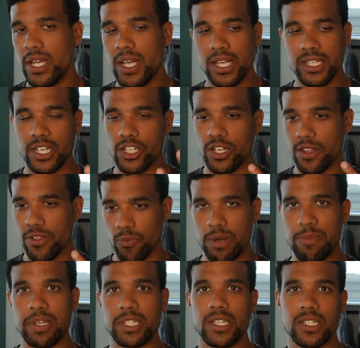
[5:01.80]
essentially three
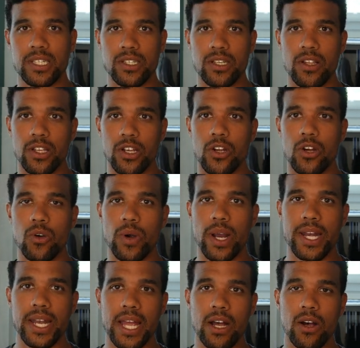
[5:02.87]
businesses on the go
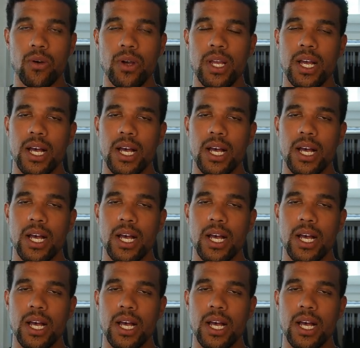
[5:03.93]
right now.